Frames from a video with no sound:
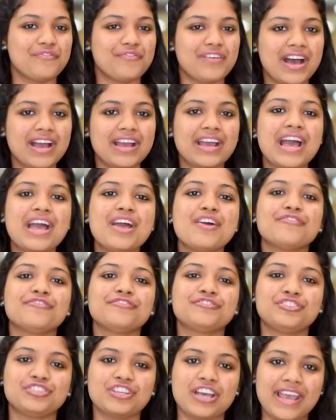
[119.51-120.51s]
Wankai
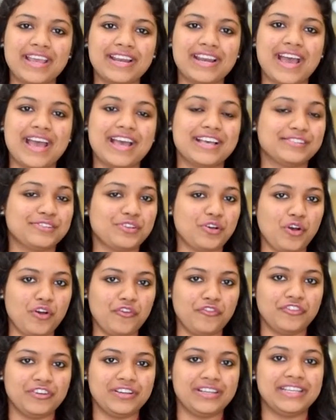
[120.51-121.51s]
of China has
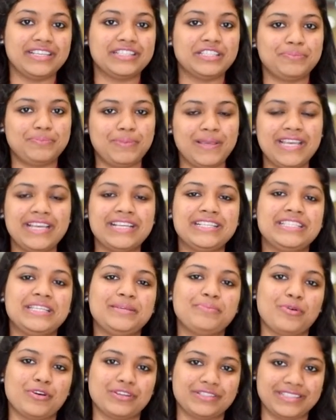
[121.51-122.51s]
offered its
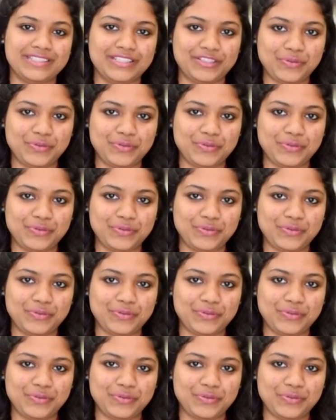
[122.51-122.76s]
PET bottle